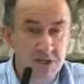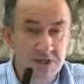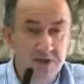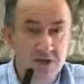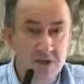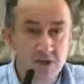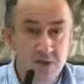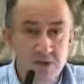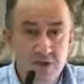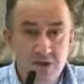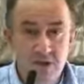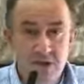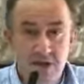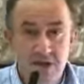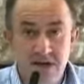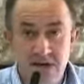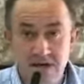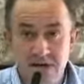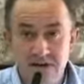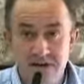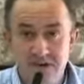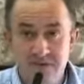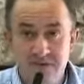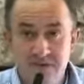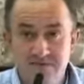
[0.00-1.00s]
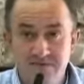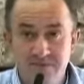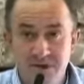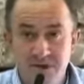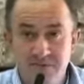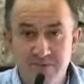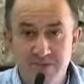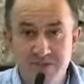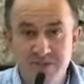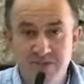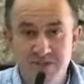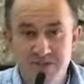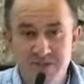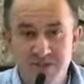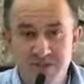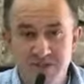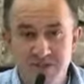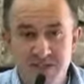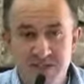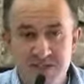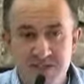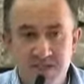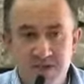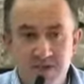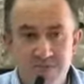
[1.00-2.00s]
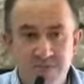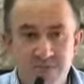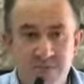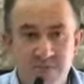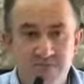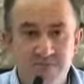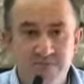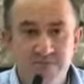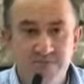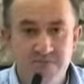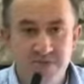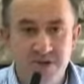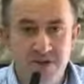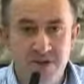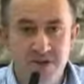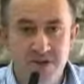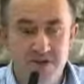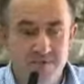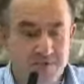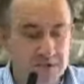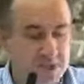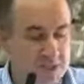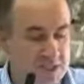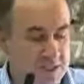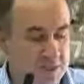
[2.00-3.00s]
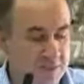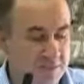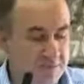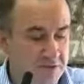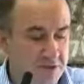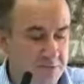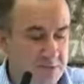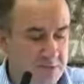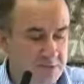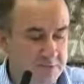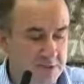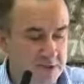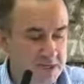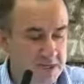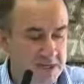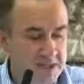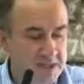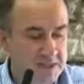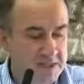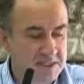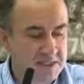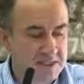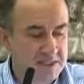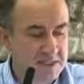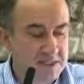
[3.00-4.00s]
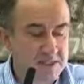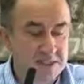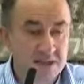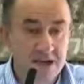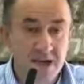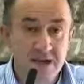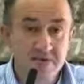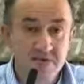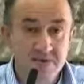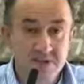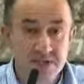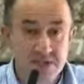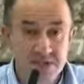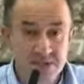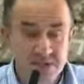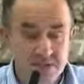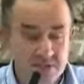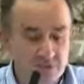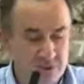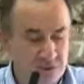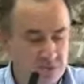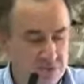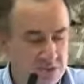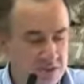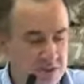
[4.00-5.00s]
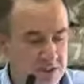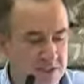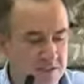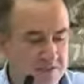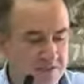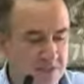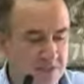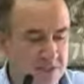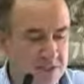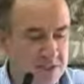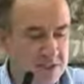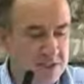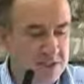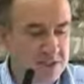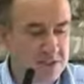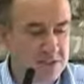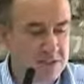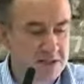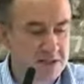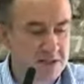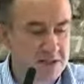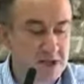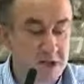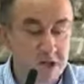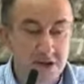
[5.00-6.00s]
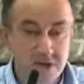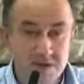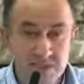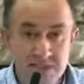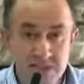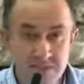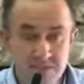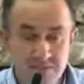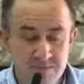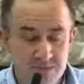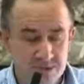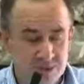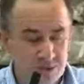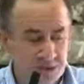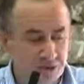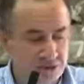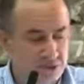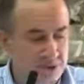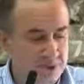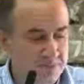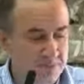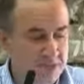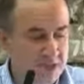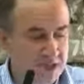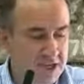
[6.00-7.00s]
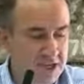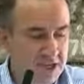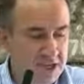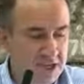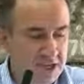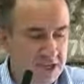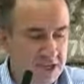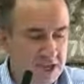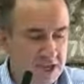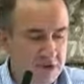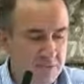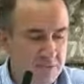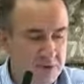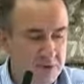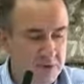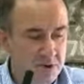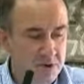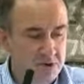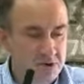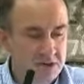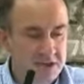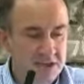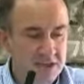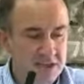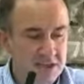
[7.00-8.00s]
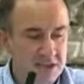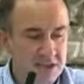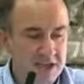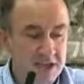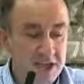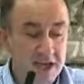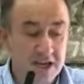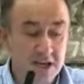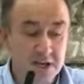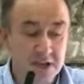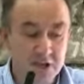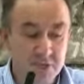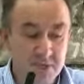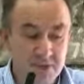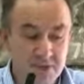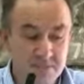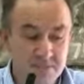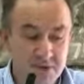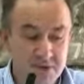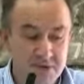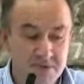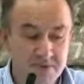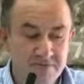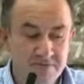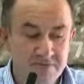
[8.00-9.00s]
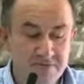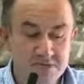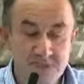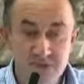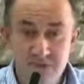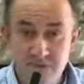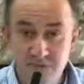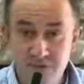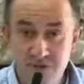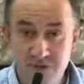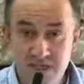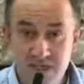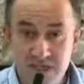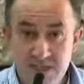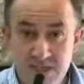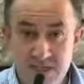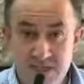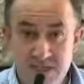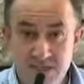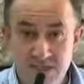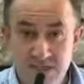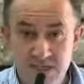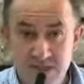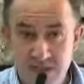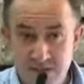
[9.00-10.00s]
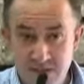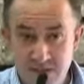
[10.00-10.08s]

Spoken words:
the Northern Ireland Environment Agency with myself, Optimise, and FTech consultants from London and RSM Mercure. I've been looking at the economic benefits of protecting